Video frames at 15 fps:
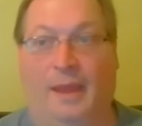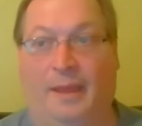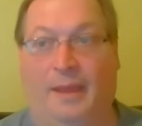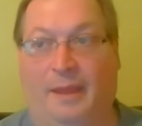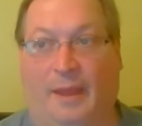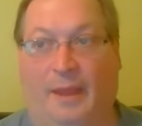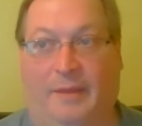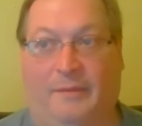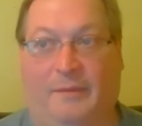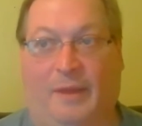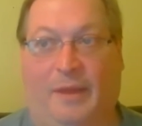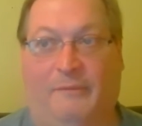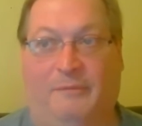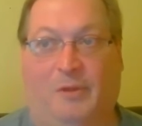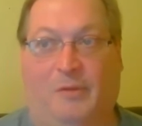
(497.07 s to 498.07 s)
i, I
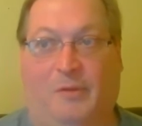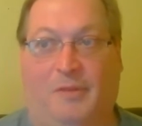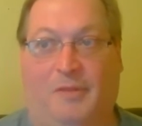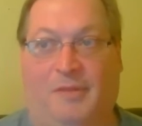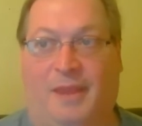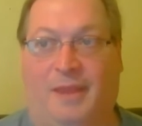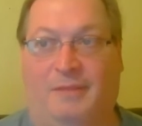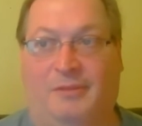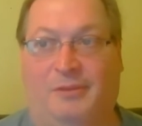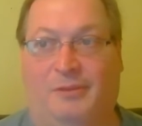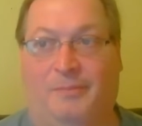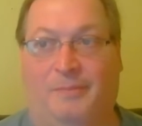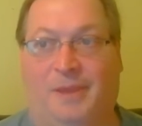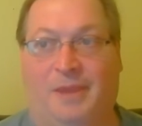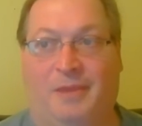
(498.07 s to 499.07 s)
have noticed that too
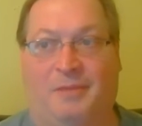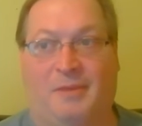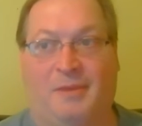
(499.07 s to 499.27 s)
because